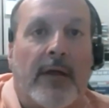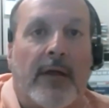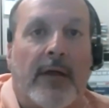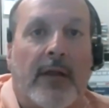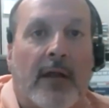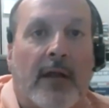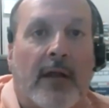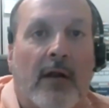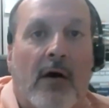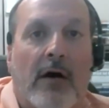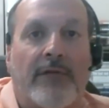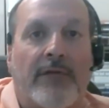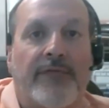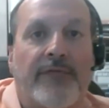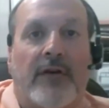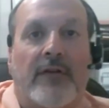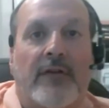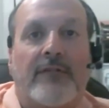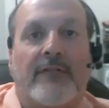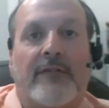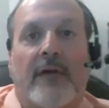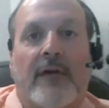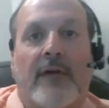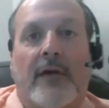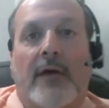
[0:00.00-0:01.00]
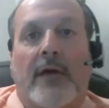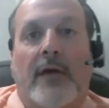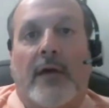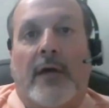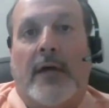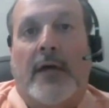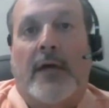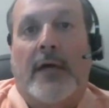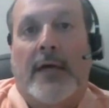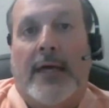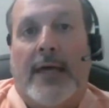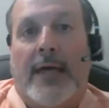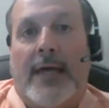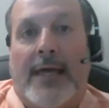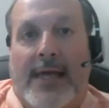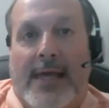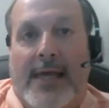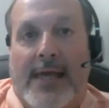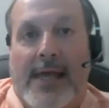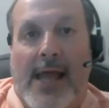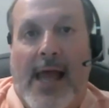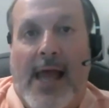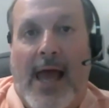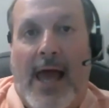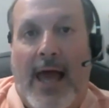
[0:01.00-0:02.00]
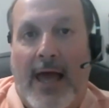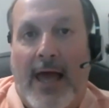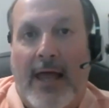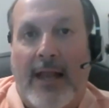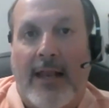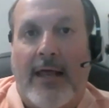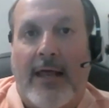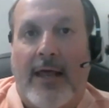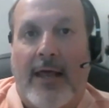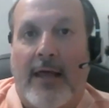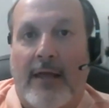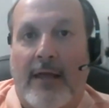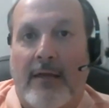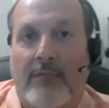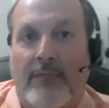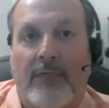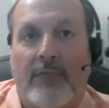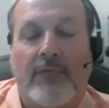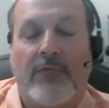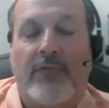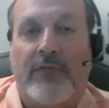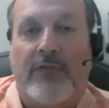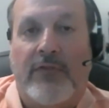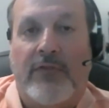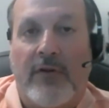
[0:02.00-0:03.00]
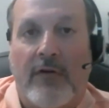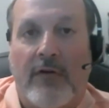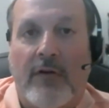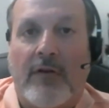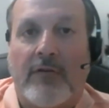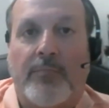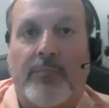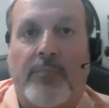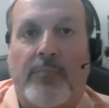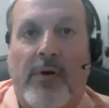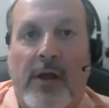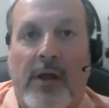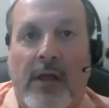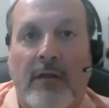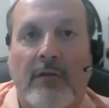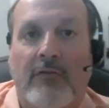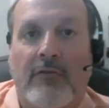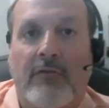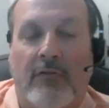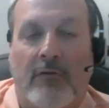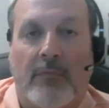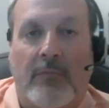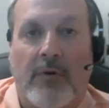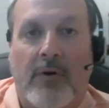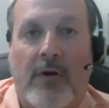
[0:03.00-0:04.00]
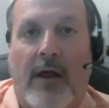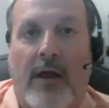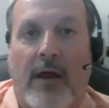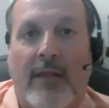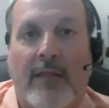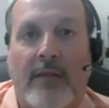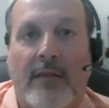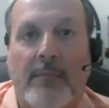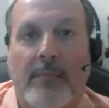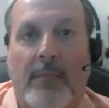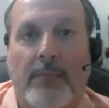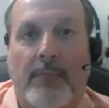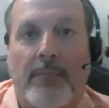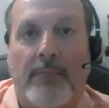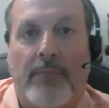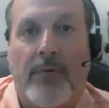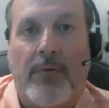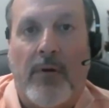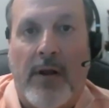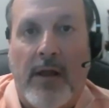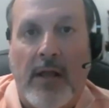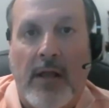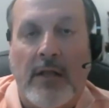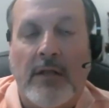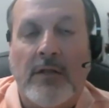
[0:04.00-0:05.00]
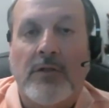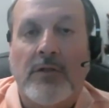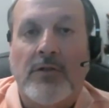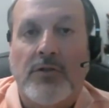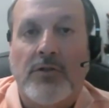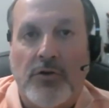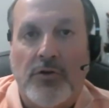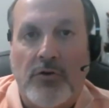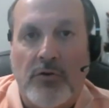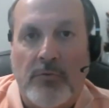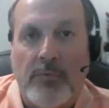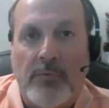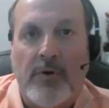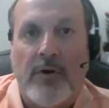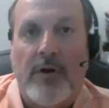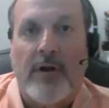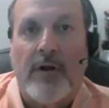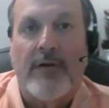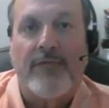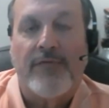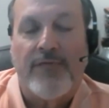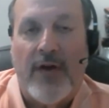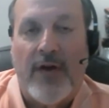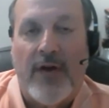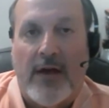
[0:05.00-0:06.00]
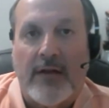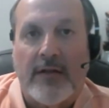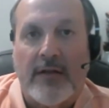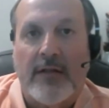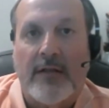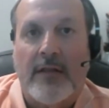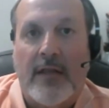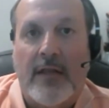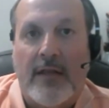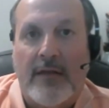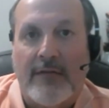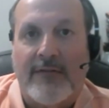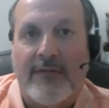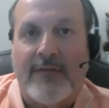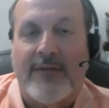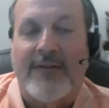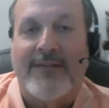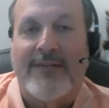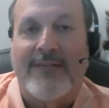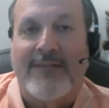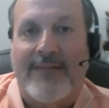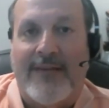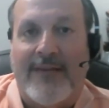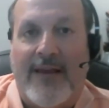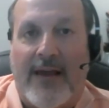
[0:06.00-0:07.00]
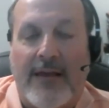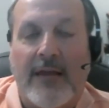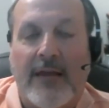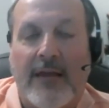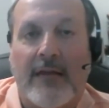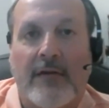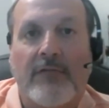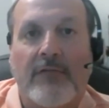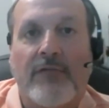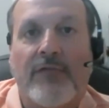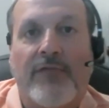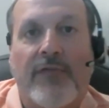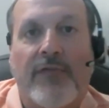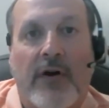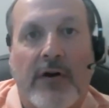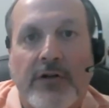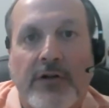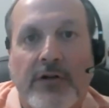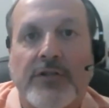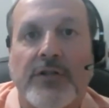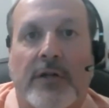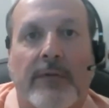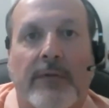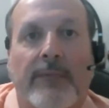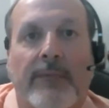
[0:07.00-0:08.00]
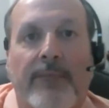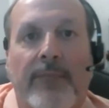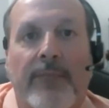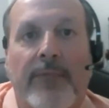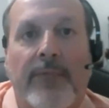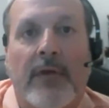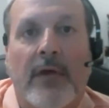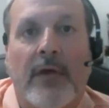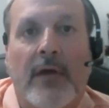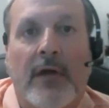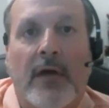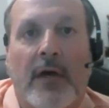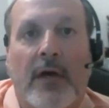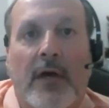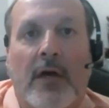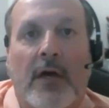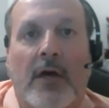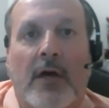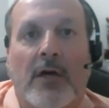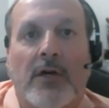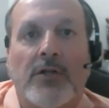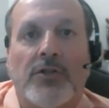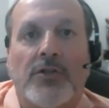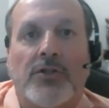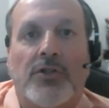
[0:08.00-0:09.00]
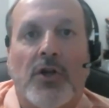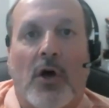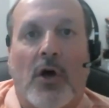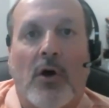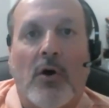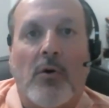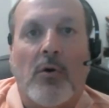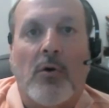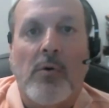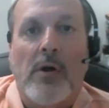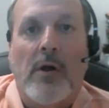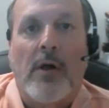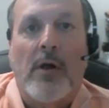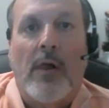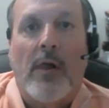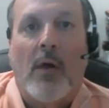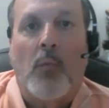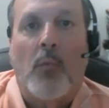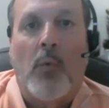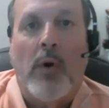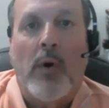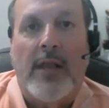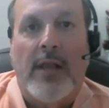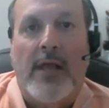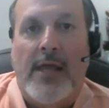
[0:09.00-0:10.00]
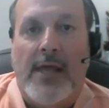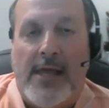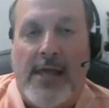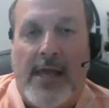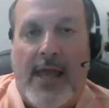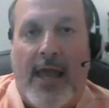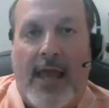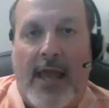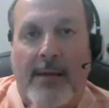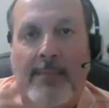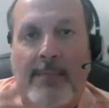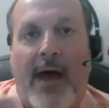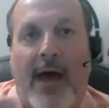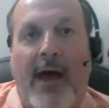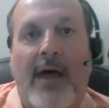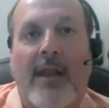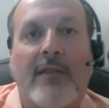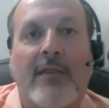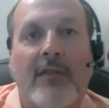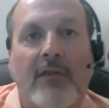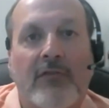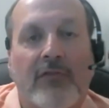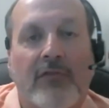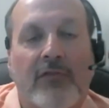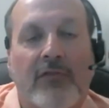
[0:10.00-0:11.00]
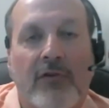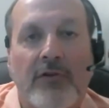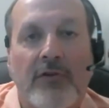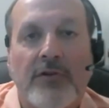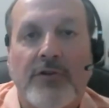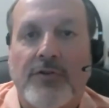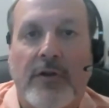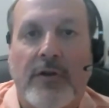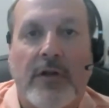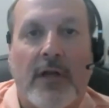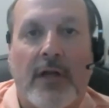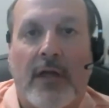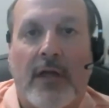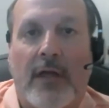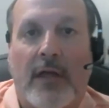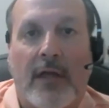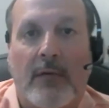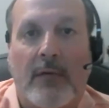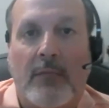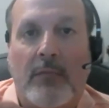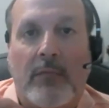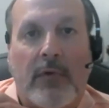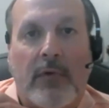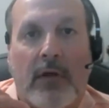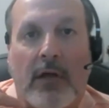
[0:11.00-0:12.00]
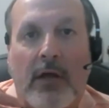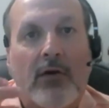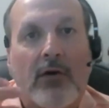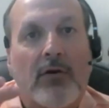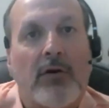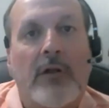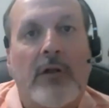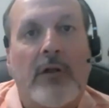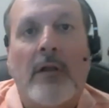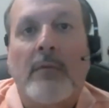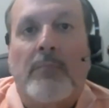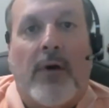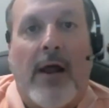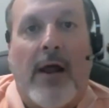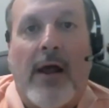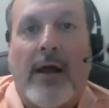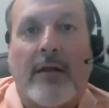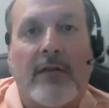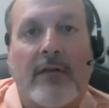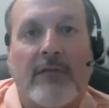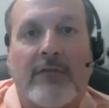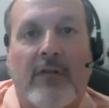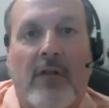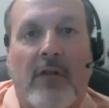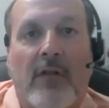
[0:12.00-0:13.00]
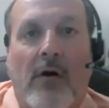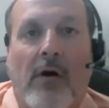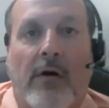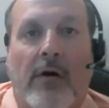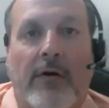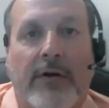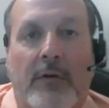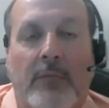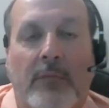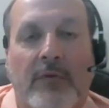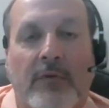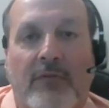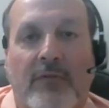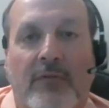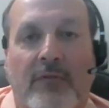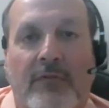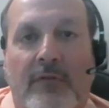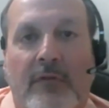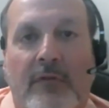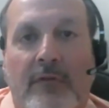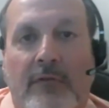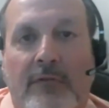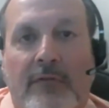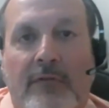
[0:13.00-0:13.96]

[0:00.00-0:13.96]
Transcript: in an office, he had a serious brain tumor, and the brain tumor affected his executive function. So when he came out of the surgery, he couldn't practice law. He was